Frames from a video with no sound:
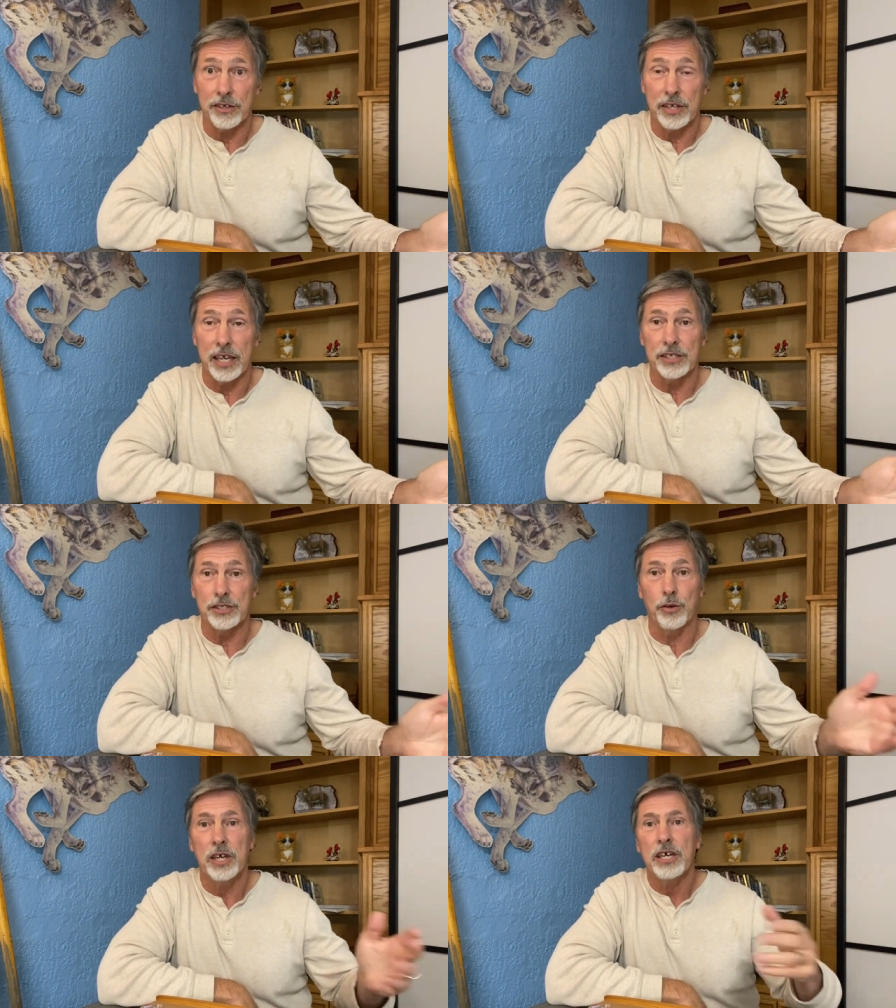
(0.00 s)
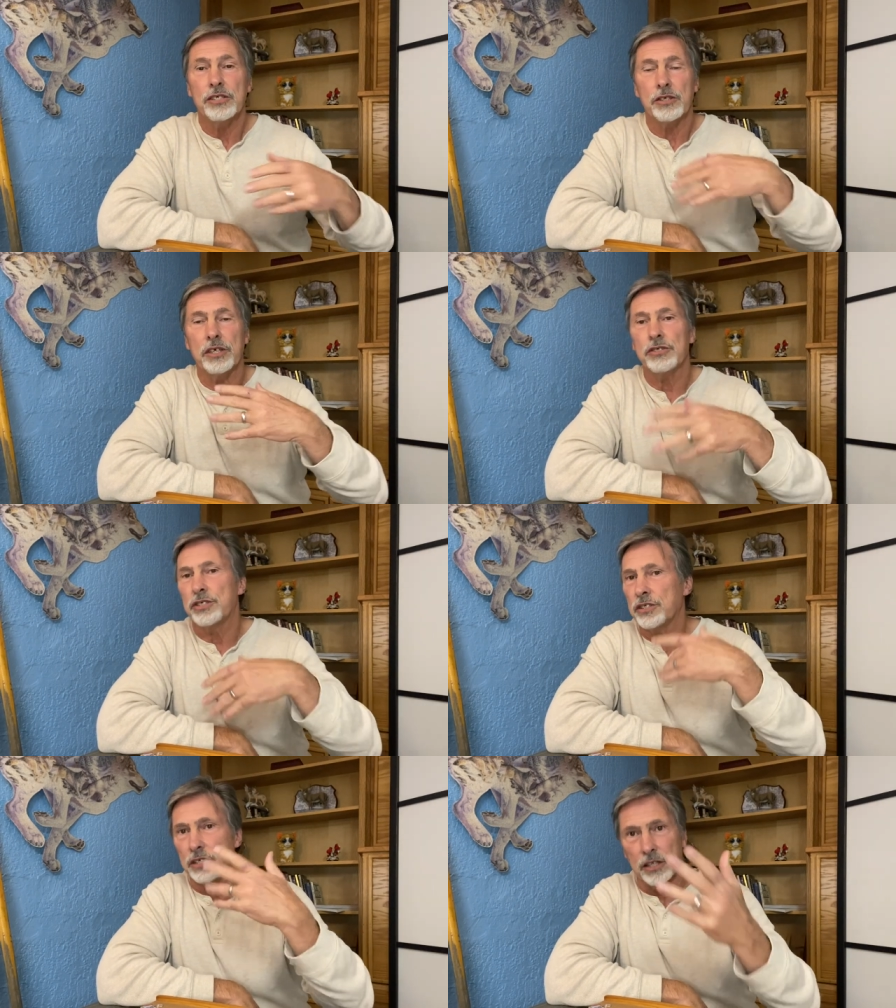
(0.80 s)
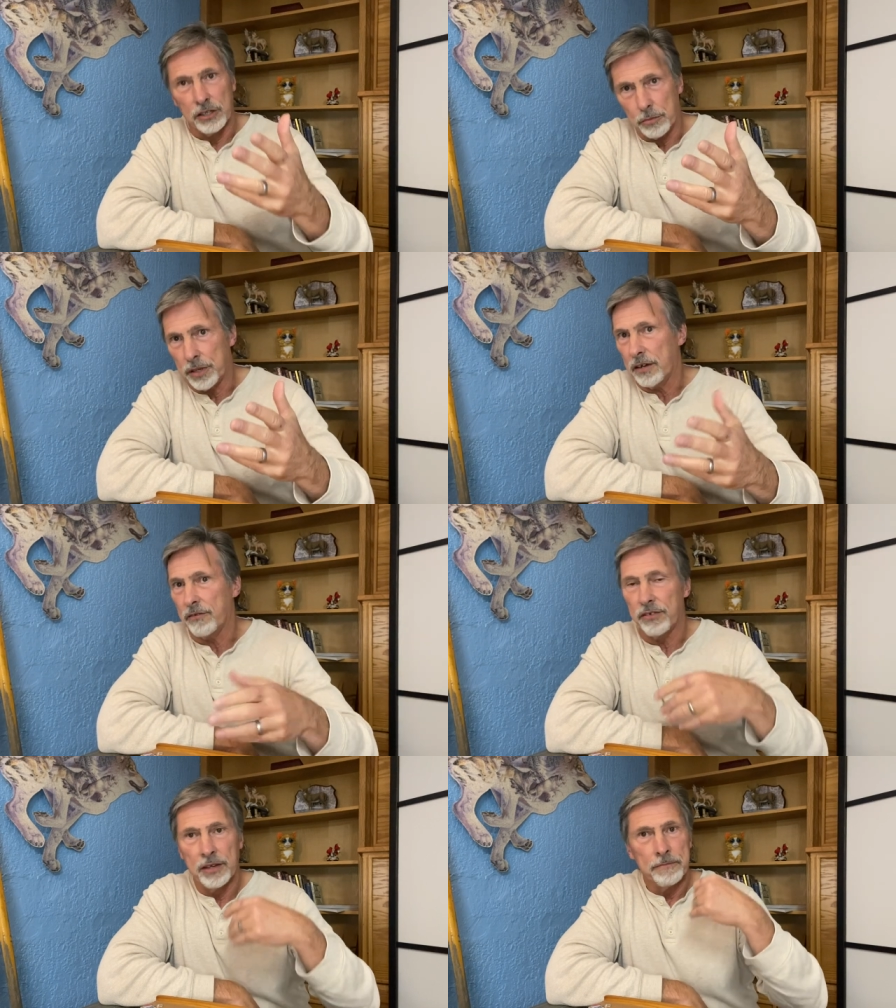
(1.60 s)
Okay, so so there's just a little bit of